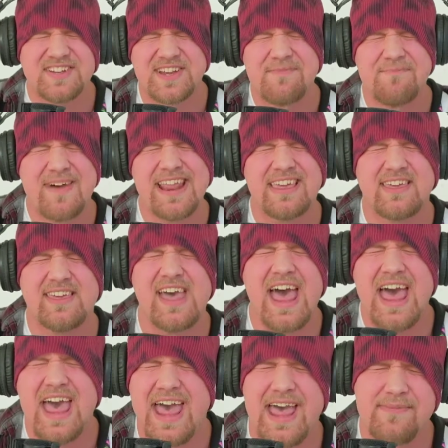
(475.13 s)
you
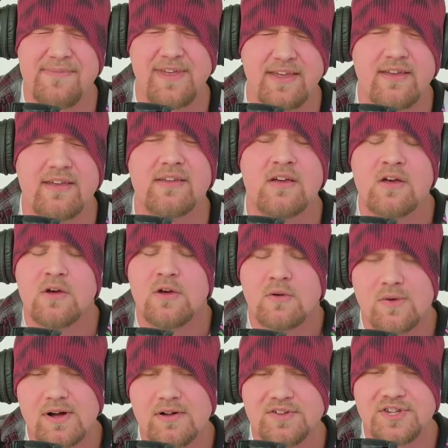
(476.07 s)
medicate me?
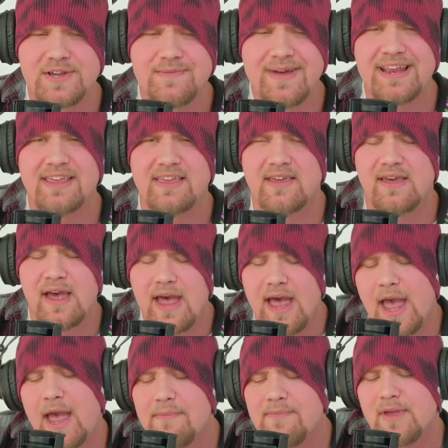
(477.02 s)
Won't you
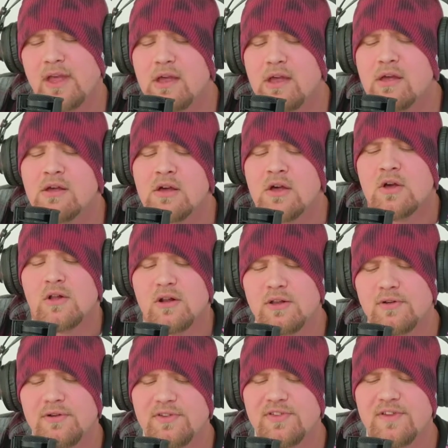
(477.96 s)
medicate me?
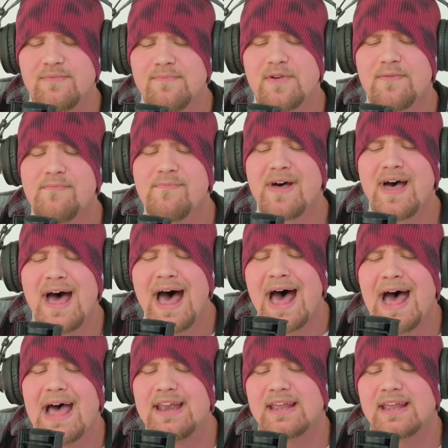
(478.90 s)
Losing my mind